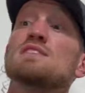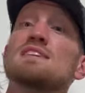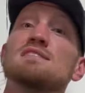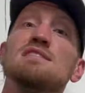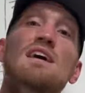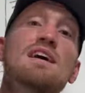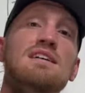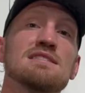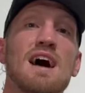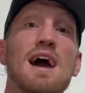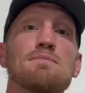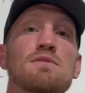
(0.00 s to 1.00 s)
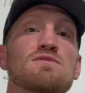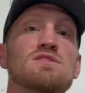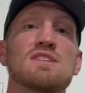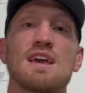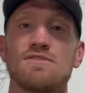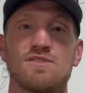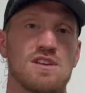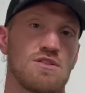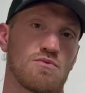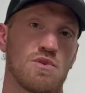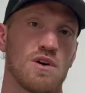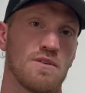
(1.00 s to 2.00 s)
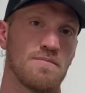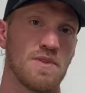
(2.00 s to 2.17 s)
this type of safety throw.